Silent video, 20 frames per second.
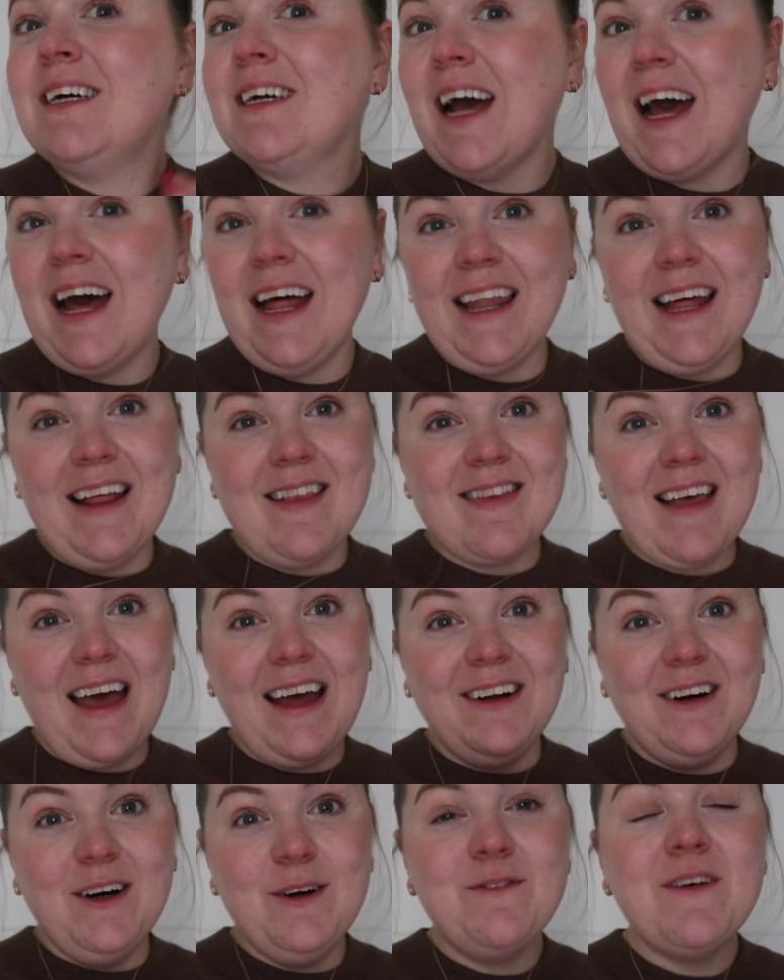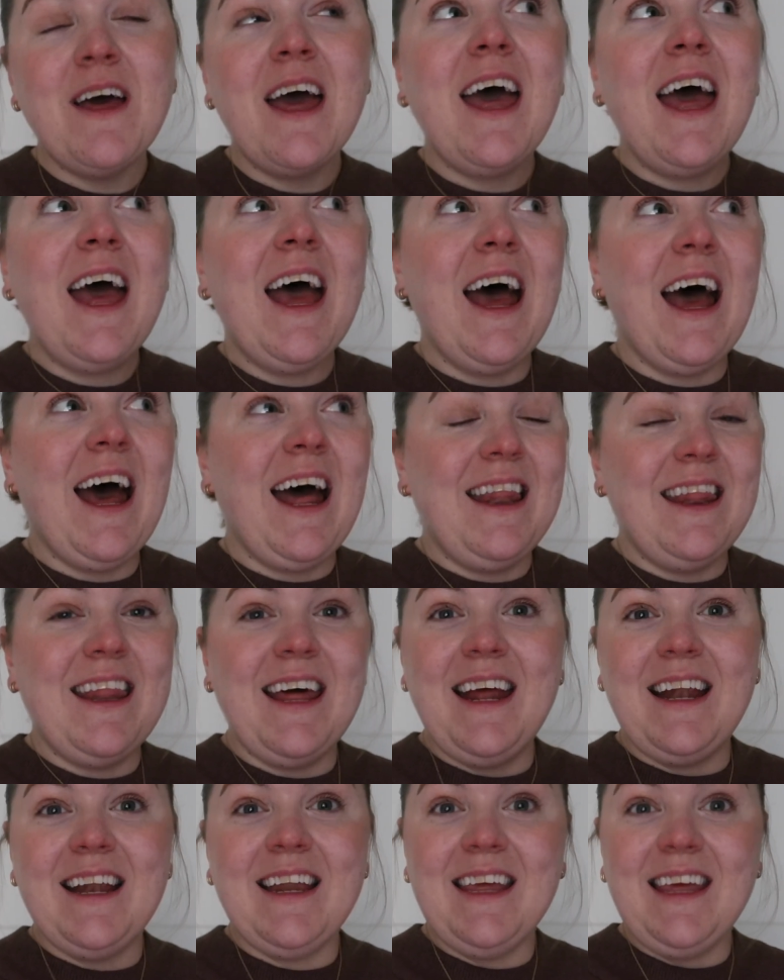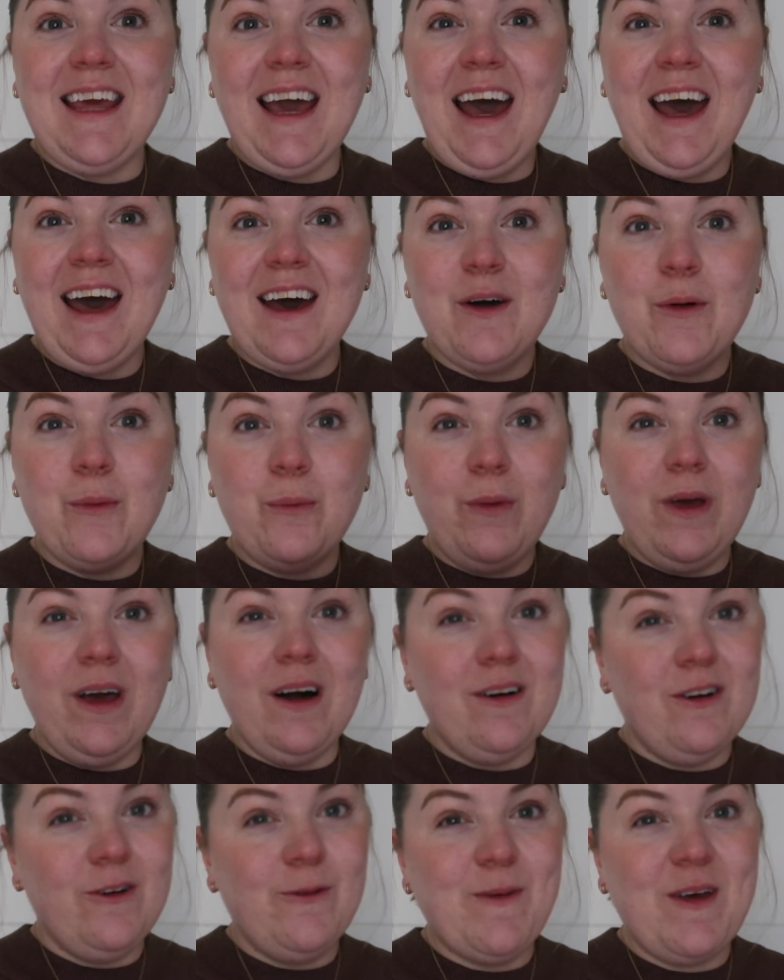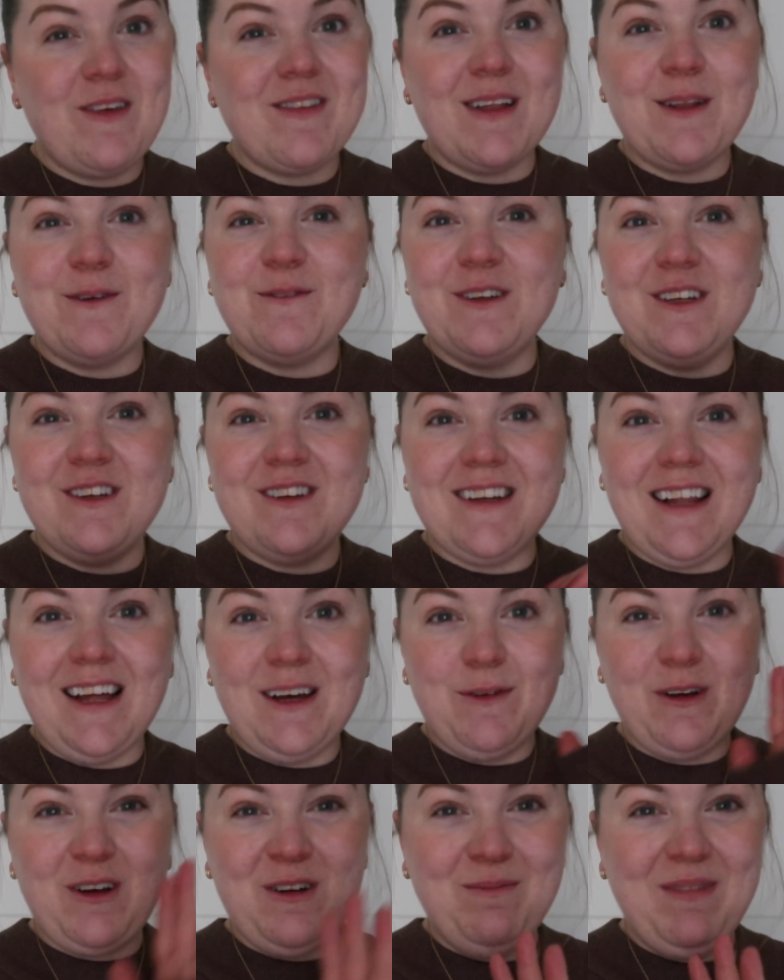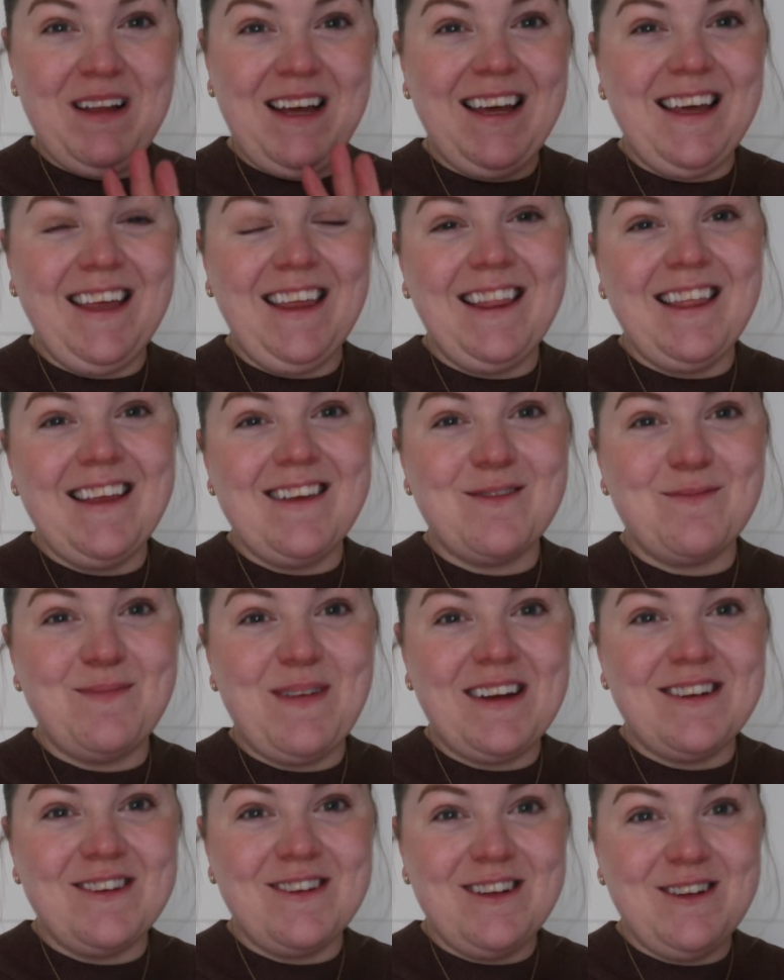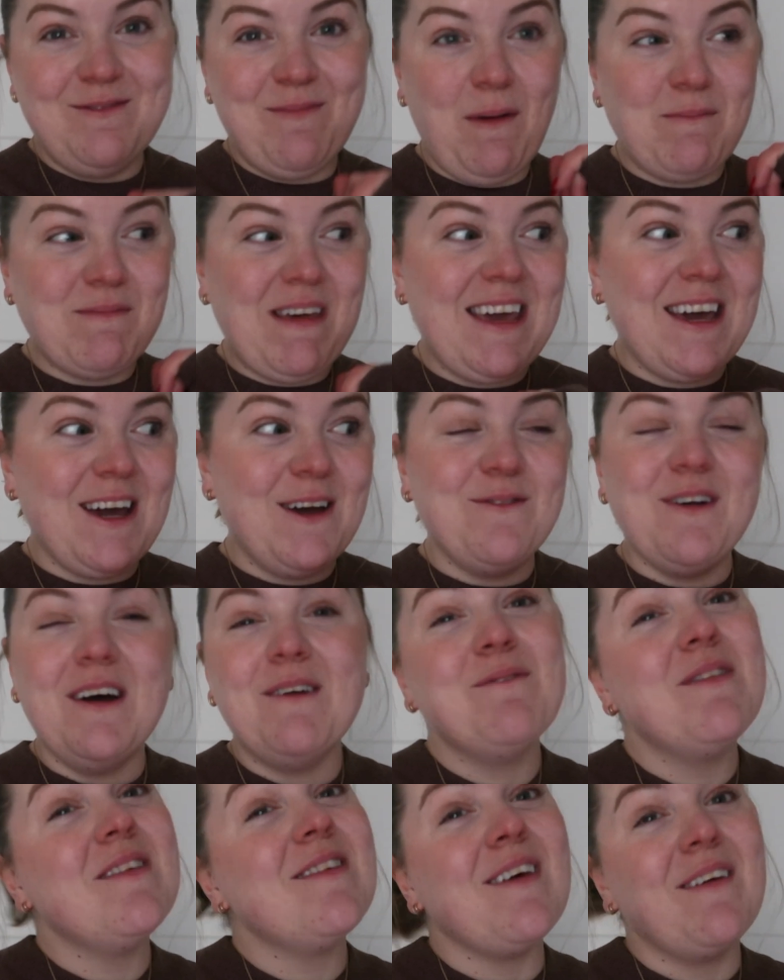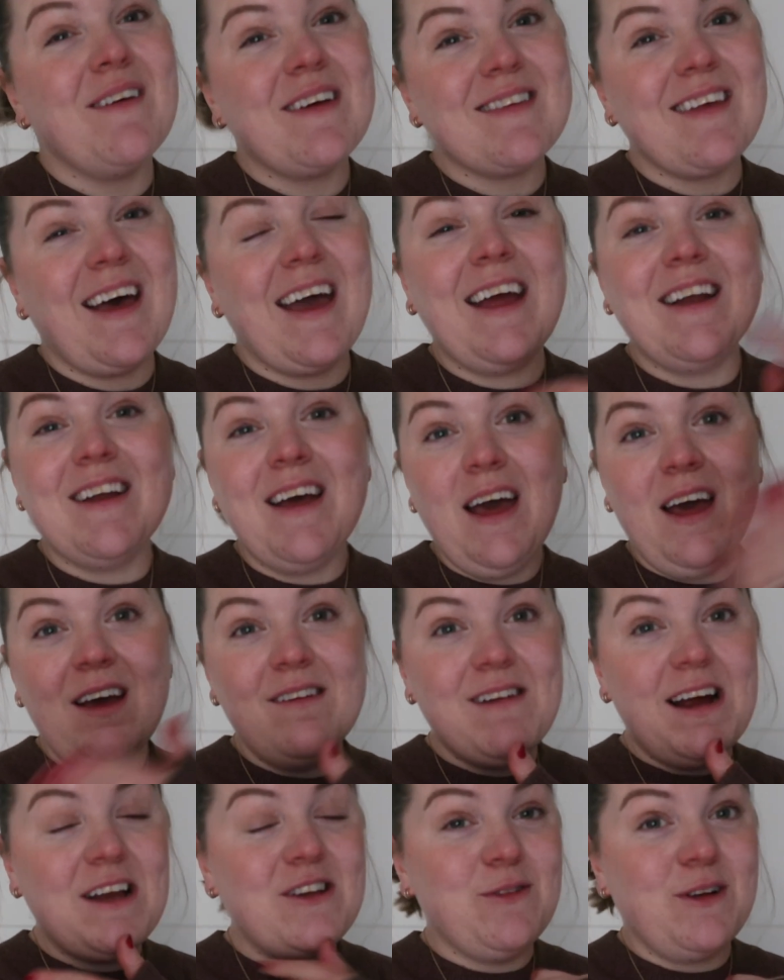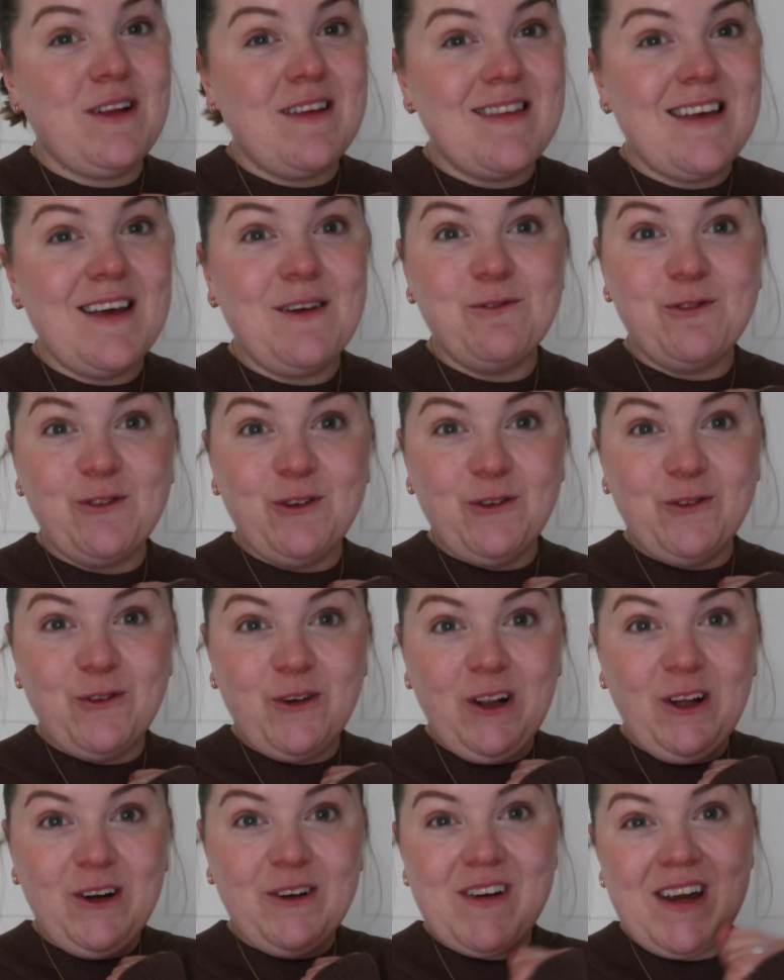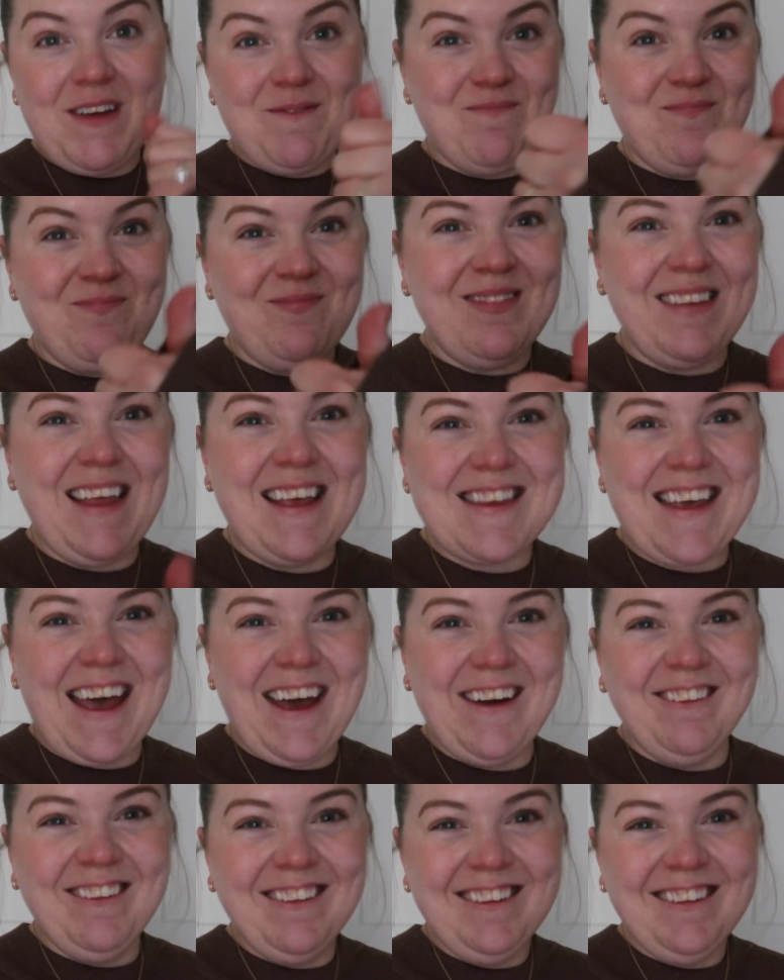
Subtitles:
and then sign off, and then yeah, we are almost at the finishing line with completing this bedroom makeover. I'm so excited. Right, do you want to see it in full glory? Let's go.